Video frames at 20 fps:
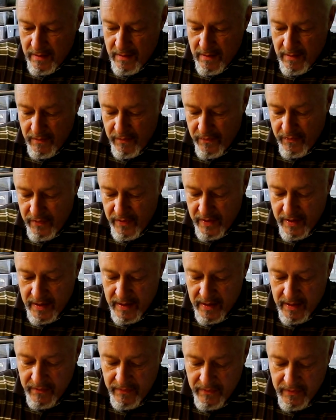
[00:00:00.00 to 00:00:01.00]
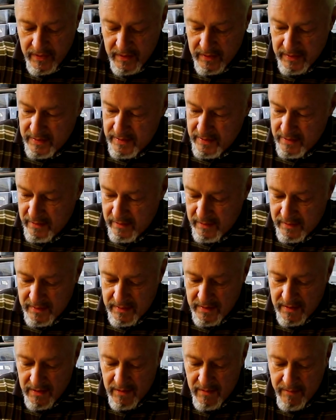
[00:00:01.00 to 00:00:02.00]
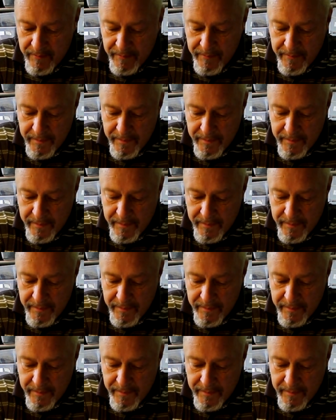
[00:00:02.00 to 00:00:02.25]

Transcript: of Elephas also